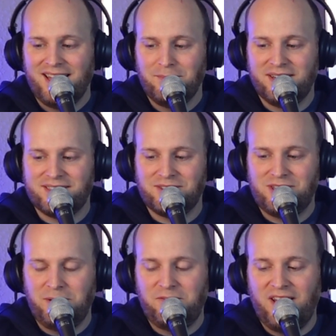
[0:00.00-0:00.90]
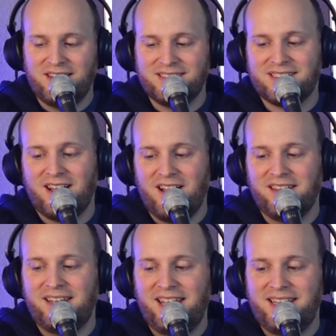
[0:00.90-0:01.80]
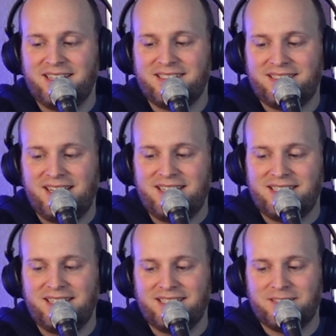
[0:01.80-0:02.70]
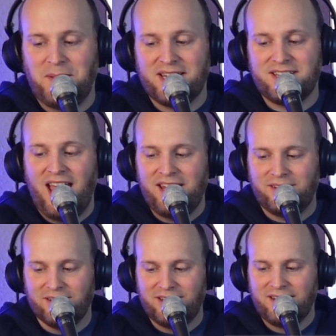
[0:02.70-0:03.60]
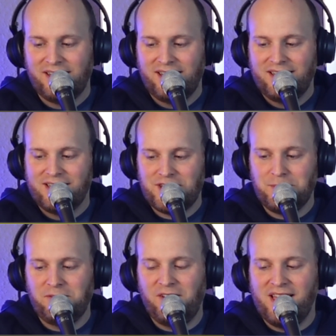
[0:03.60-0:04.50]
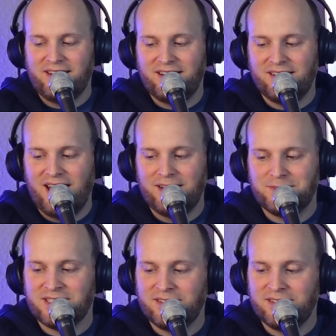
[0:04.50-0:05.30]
but it's Jimmy Fallon's Holiday Seasoning Spectacular. Jimmy Fallon and a lineup